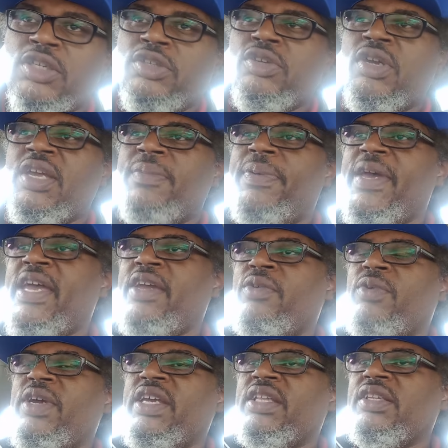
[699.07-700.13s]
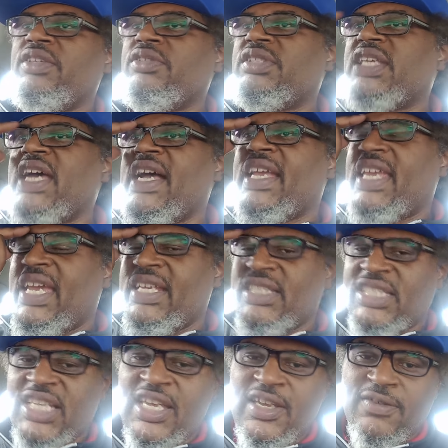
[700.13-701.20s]
you get paid weekly, you say, I can't
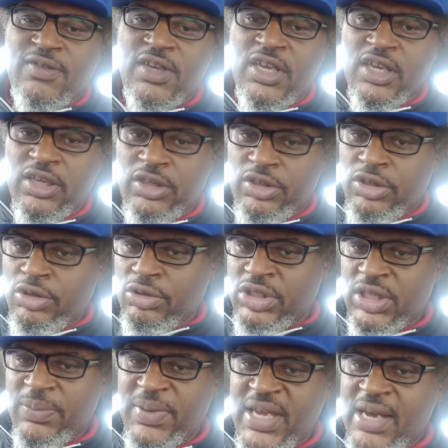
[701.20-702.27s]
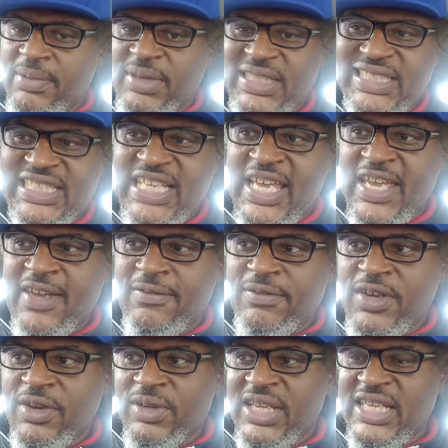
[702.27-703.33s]
save. You should be able to save
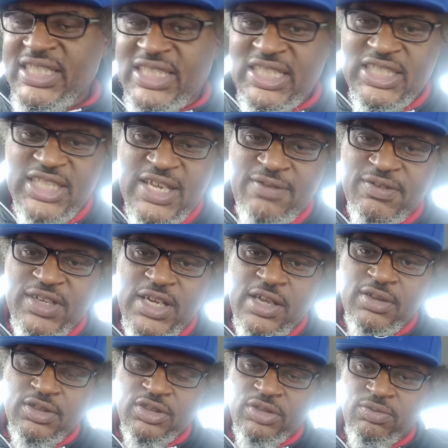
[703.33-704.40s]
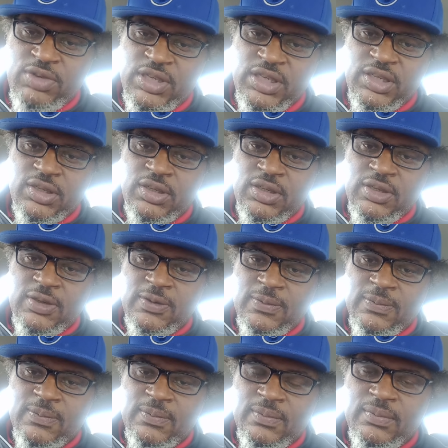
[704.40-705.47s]
no less than $7 a week.
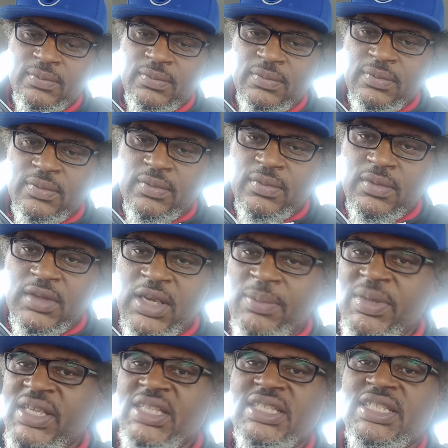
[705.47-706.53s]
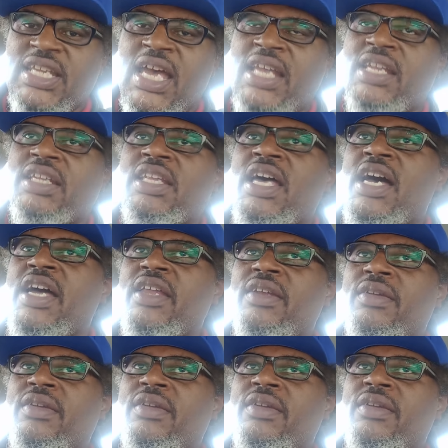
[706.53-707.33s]
I mean, it's not a lot,